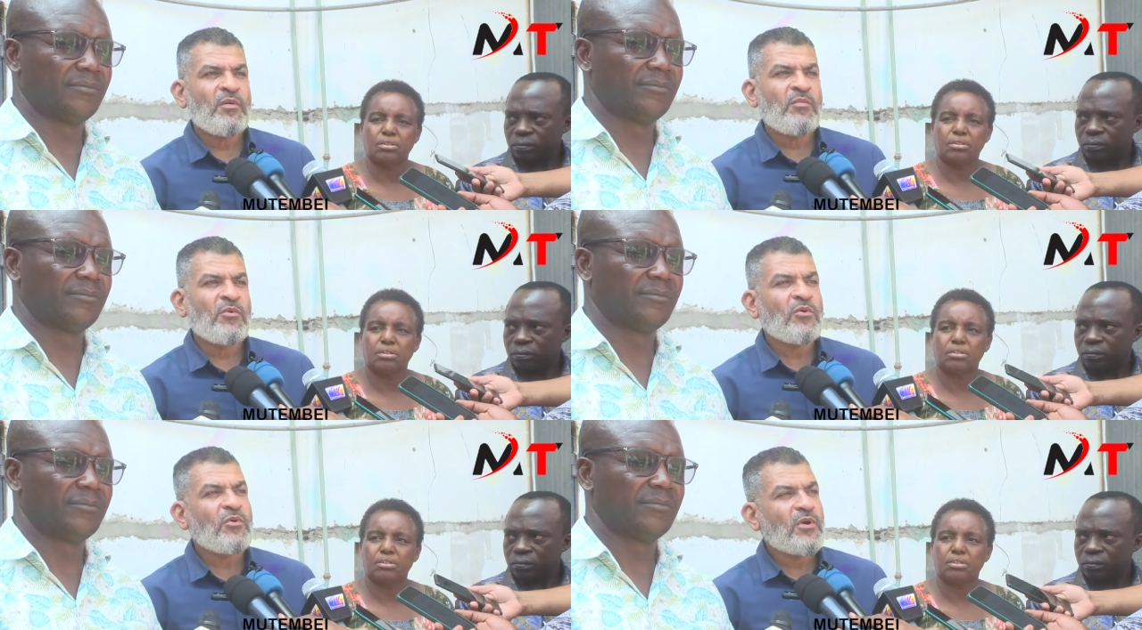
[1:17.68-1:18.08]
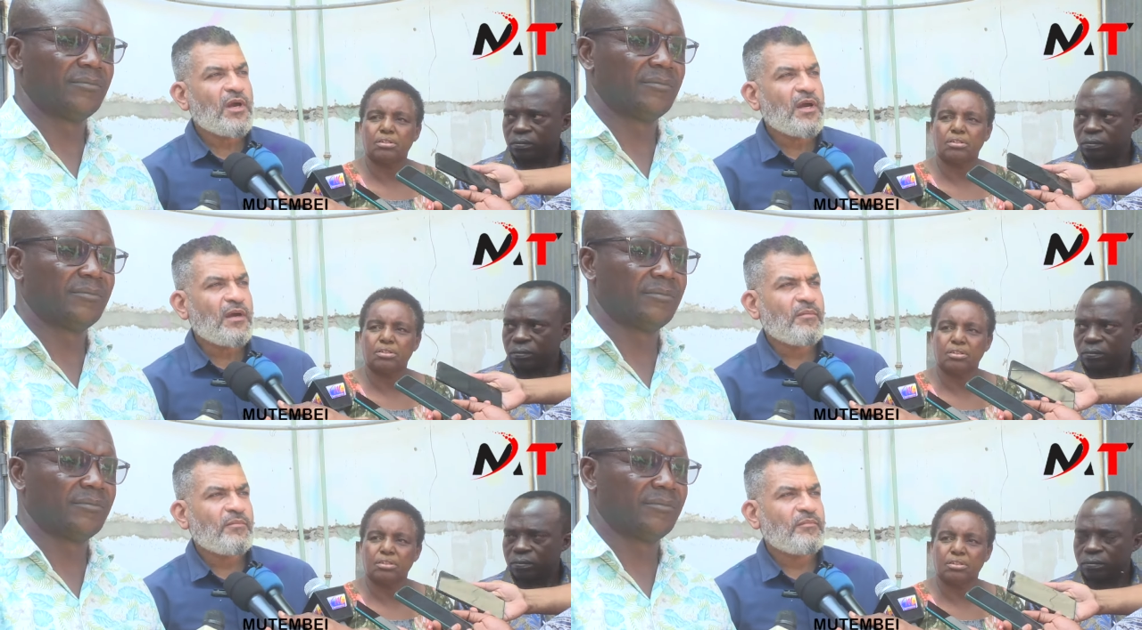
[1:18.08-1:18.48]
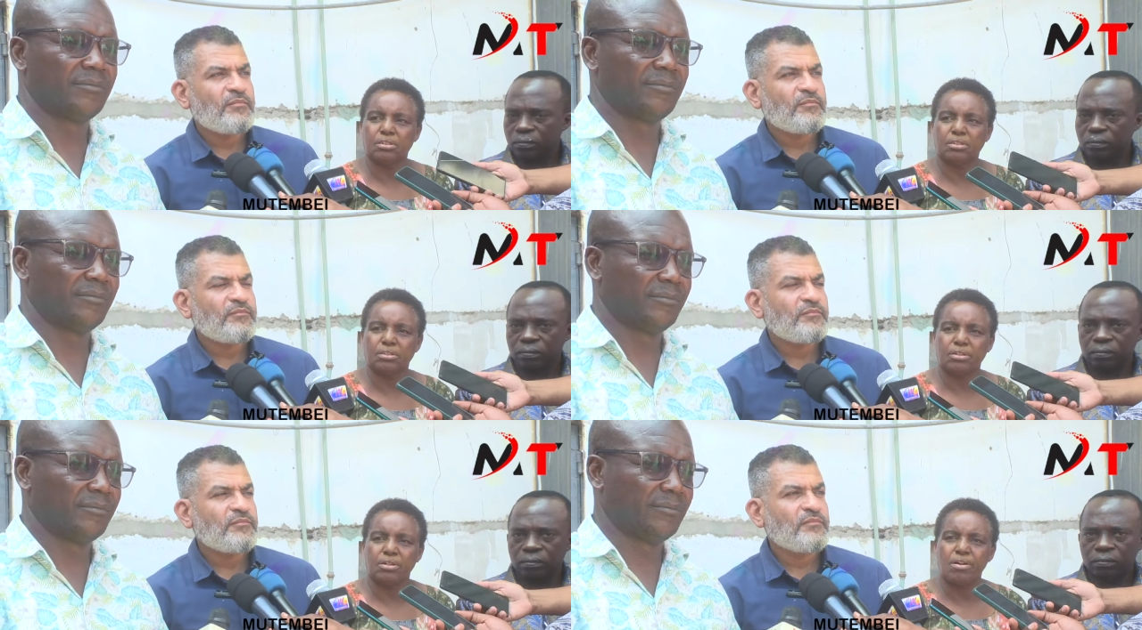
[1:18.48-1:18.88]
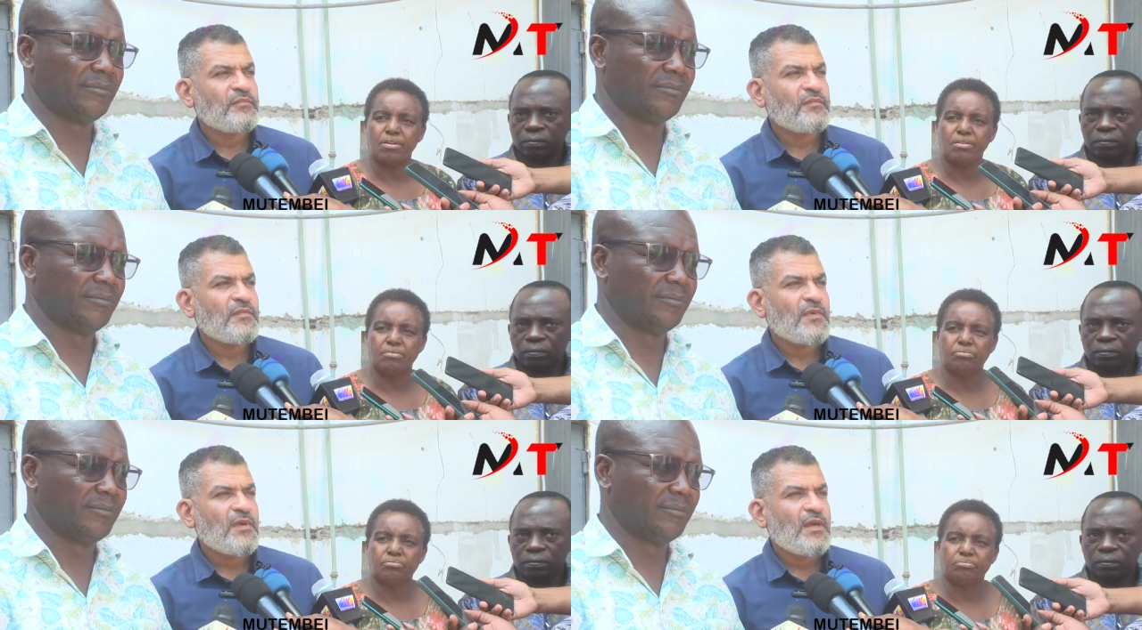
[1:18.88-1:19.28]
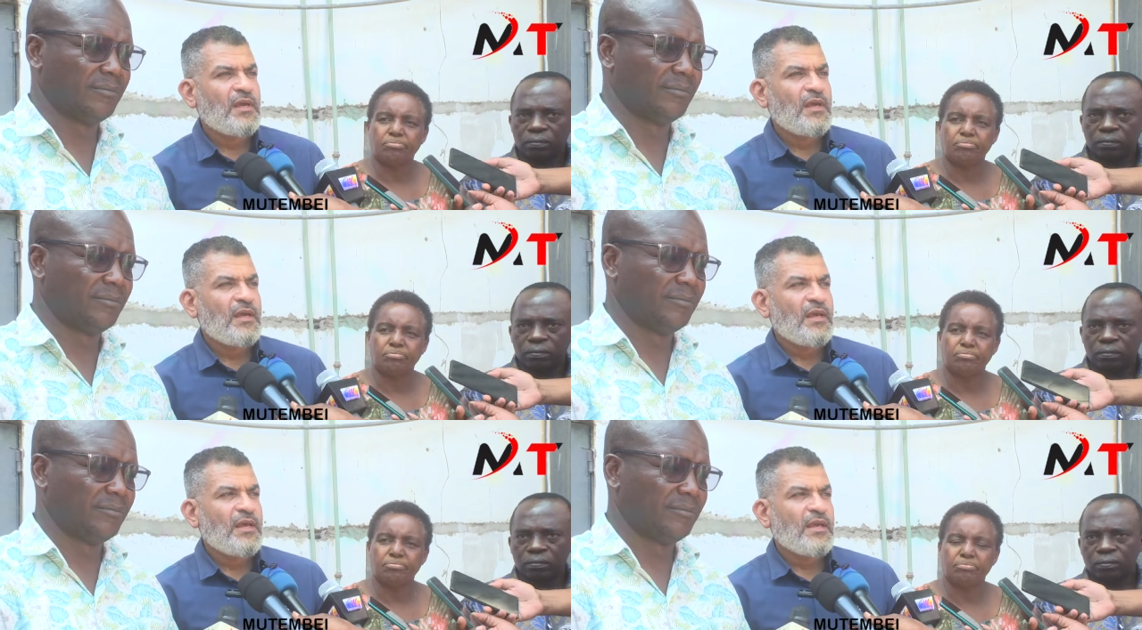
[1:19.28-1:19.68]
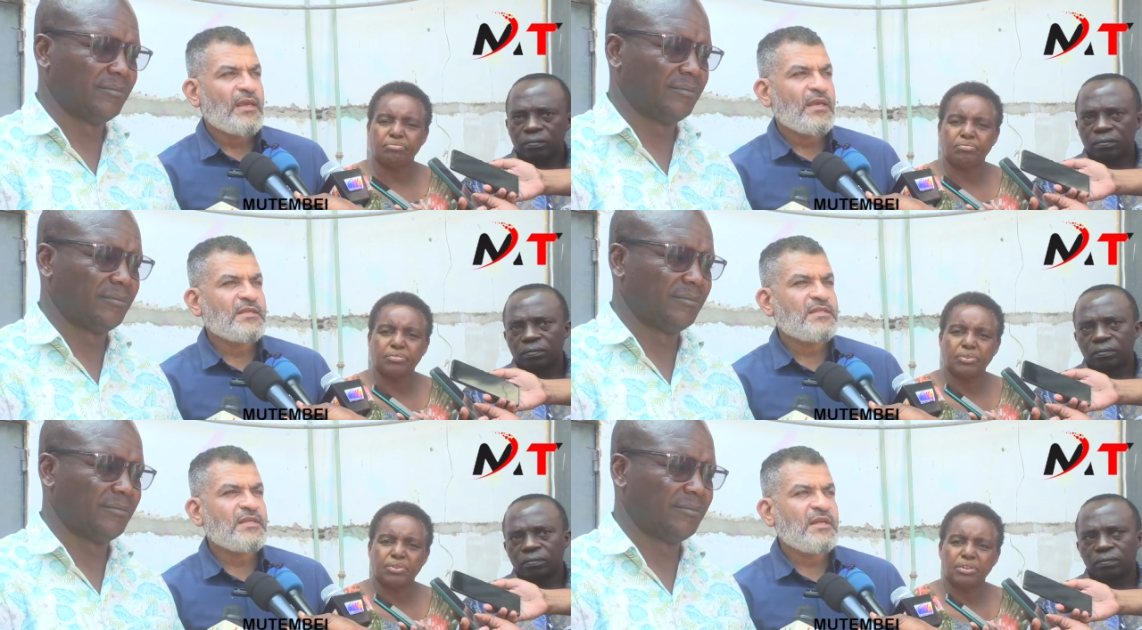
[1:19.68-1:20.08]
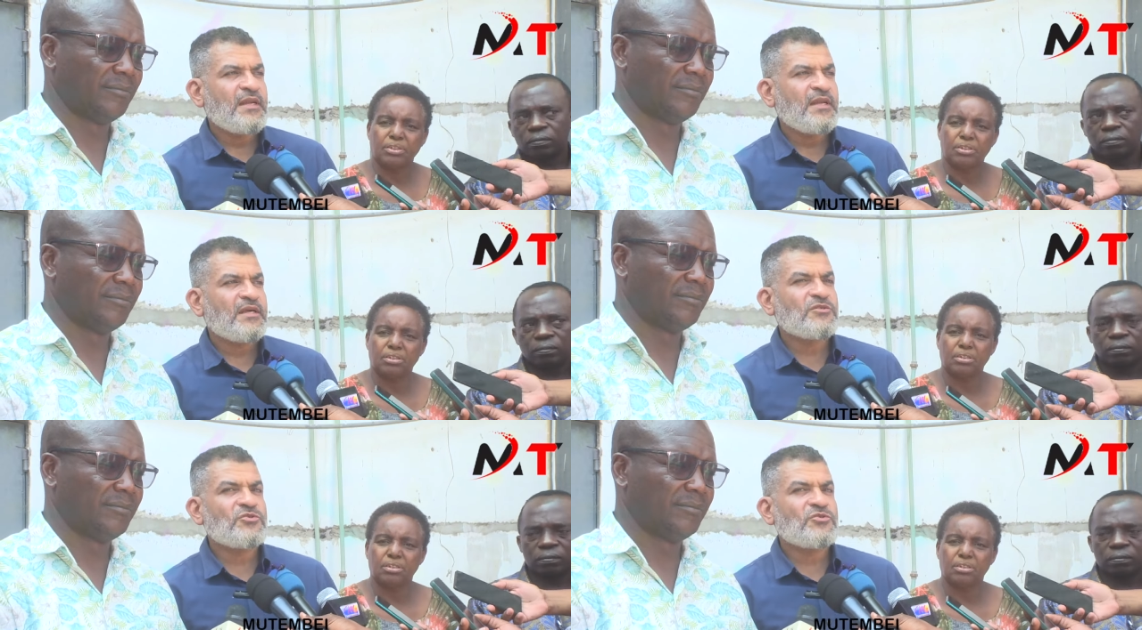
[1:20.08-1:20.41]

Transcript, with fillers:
Speaker 1: ya Muguka. Kesi nne